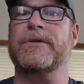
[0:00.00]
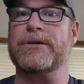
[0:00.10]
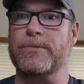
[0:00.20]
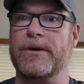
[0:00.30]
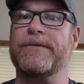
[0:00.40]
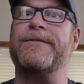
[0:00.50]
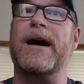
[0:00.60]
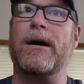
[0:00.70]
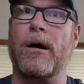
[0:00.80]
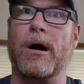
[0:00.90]
This is where the
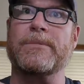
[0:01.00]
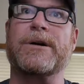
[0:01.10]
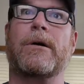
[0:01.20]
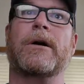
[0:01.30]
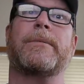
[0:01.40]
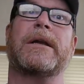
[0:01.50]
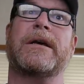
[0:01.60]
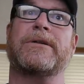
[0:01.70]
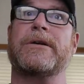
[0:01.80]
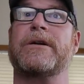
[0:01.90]
firearms argument